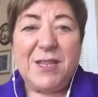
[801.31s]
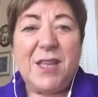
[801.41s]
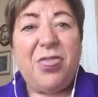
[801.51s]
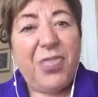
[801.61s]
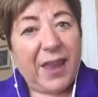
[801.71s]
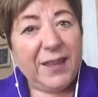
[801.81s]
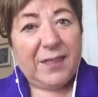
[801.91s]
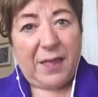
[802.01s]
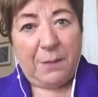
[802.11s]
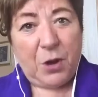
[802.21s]
to thank
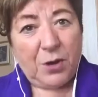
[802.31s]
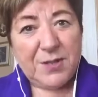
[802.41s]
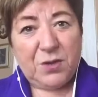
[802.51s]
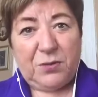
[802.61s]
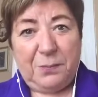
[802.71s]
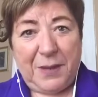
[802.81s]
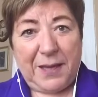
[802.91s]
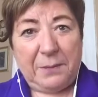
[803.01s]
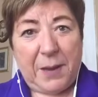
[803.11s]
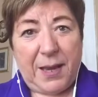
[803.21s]
them also for
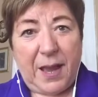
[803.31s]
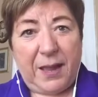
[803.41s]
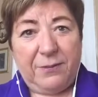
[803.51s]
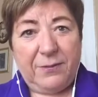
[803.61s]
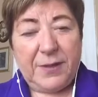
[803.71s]
being in my life.